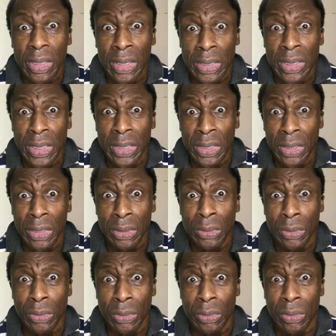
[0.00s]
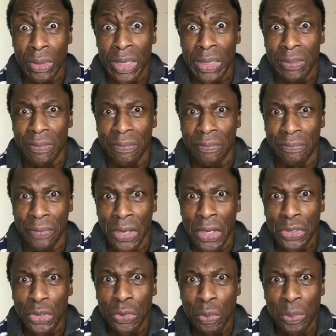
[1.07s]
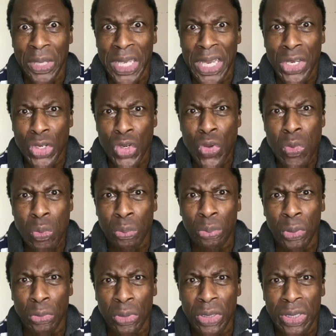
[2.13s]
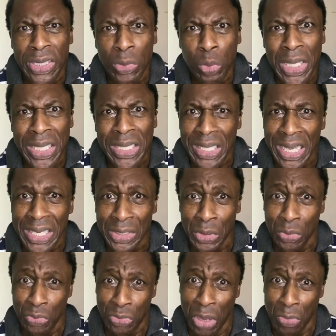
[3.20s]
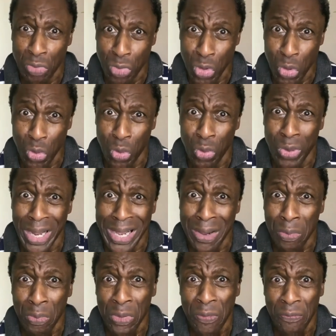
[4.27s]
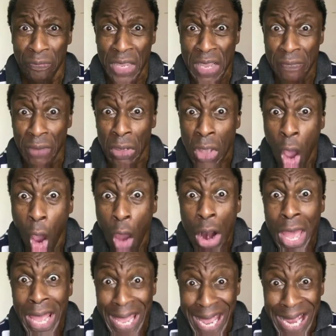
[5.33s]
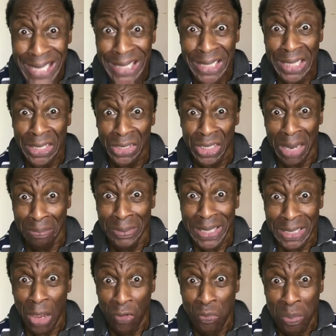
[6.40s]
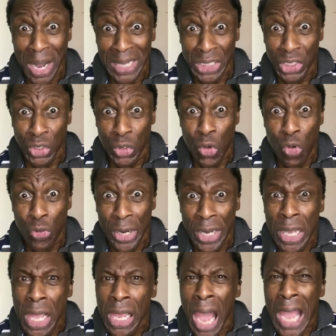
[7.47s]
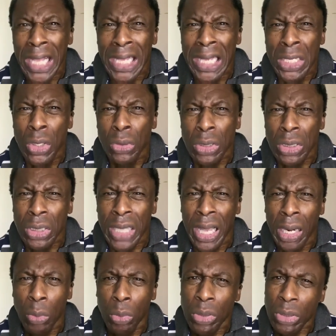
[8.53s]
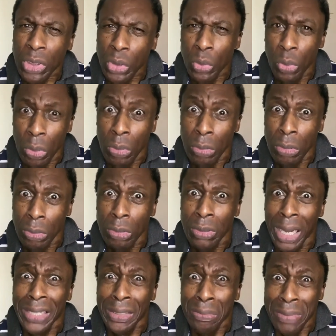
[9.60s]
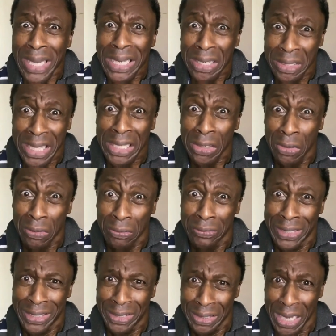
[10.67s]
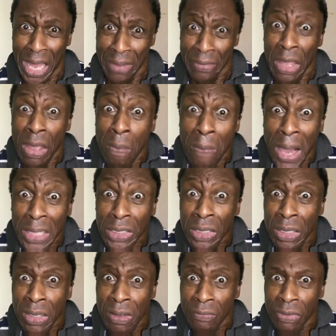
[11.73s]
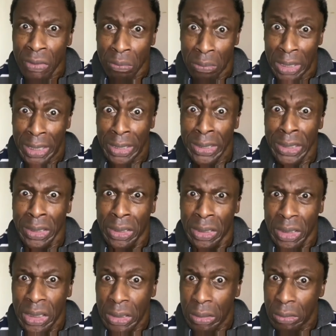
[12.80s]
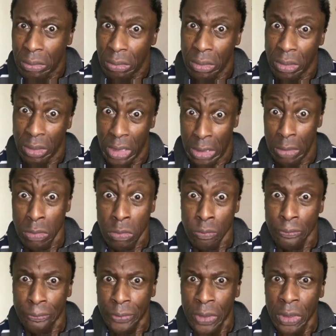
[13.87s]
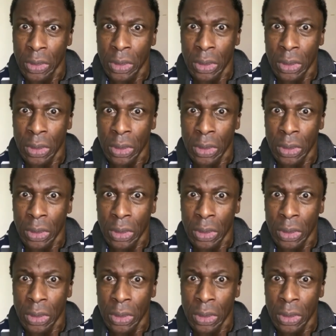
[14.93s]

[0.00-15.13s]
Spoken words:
I know that virtue bid you, Brutus, as well as I do know you all out of favor. Honor is the subject of my story. I cannot tell what you all other men think of this life, but for my single self,